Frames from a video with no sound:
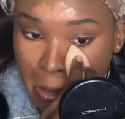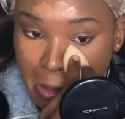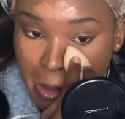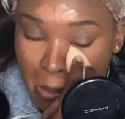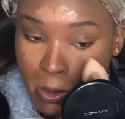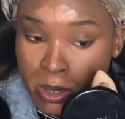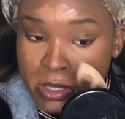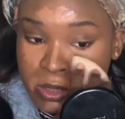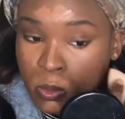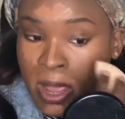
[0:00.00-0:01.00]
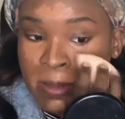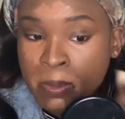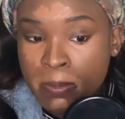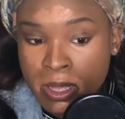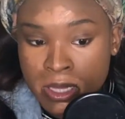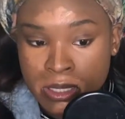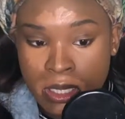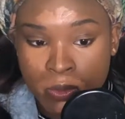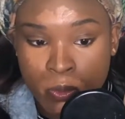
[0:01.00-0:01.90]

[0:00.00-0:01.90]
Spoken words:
You don't want to swipe it because it